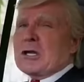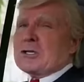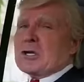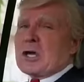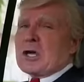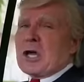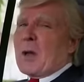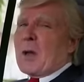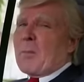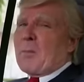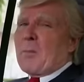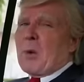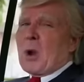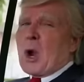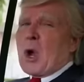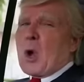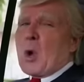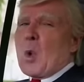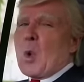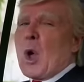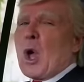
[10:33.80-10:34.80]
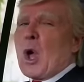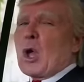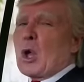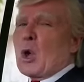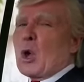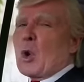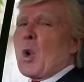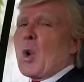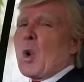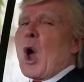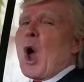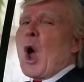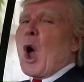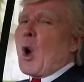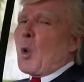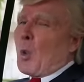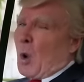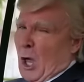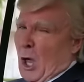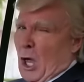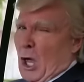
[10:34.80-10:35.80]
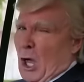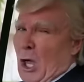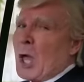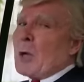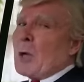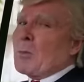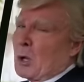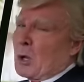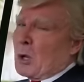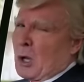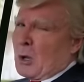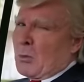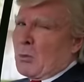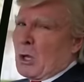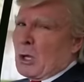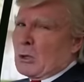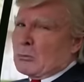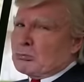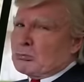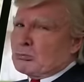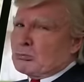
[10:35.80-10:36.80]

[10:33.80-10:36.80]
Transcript: It's going to blow you away, believe me.